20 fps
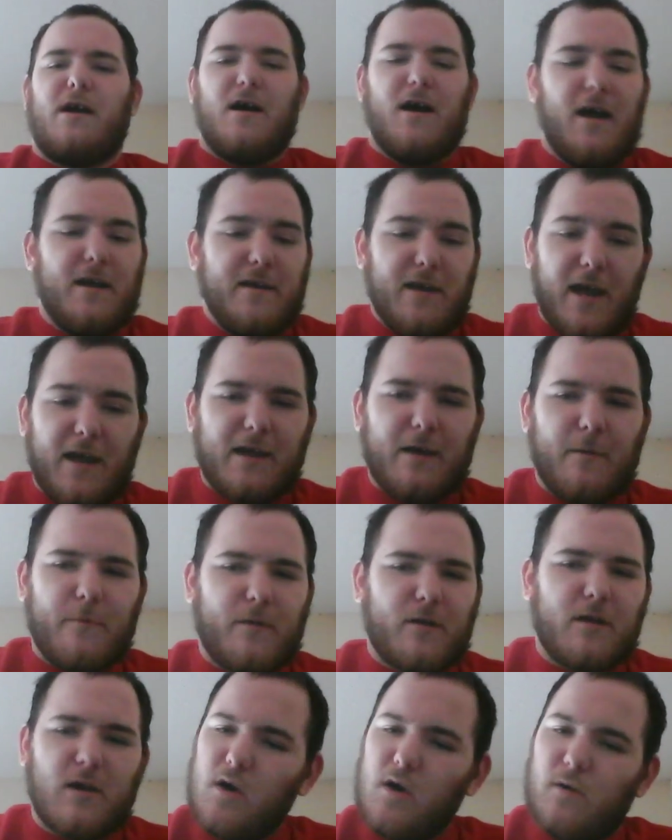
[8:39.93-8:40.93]
A nice cup
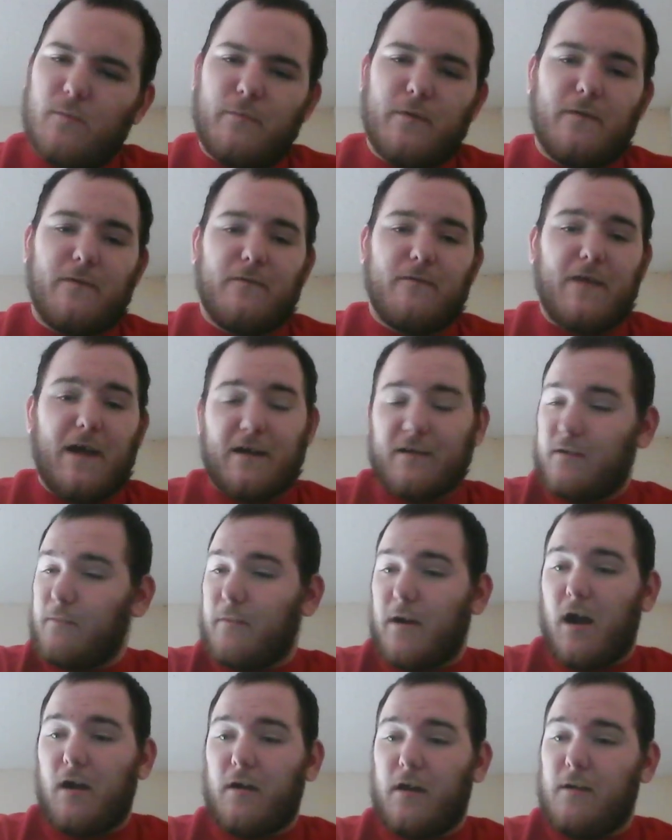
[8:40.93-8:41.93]
of code, but that's
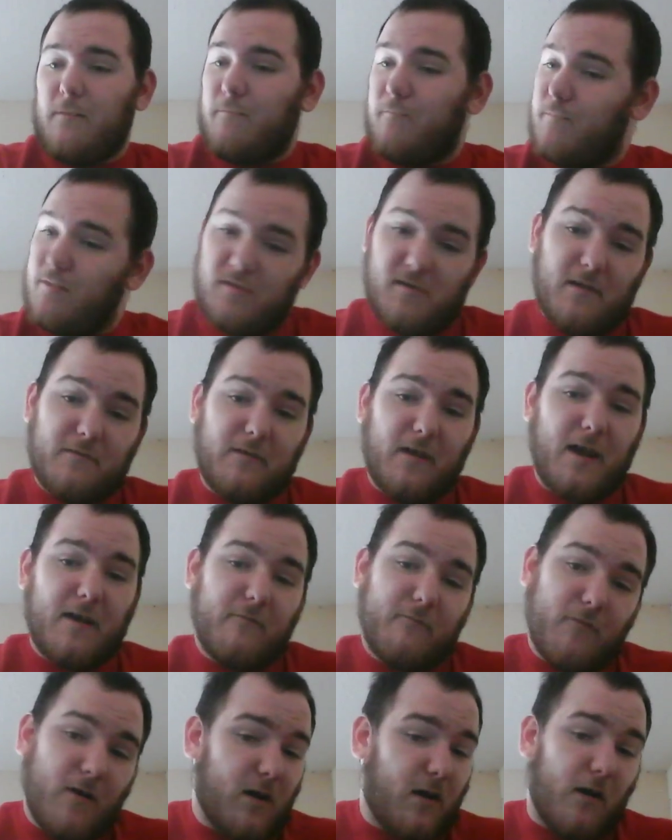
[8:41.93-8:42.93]
about it. But sometimes,
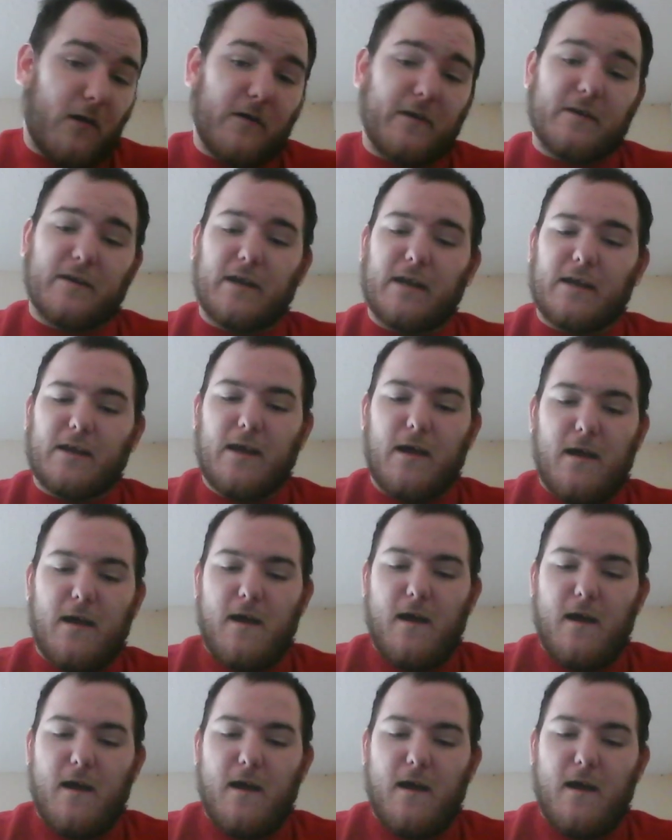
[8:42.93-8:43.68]
that's all you need.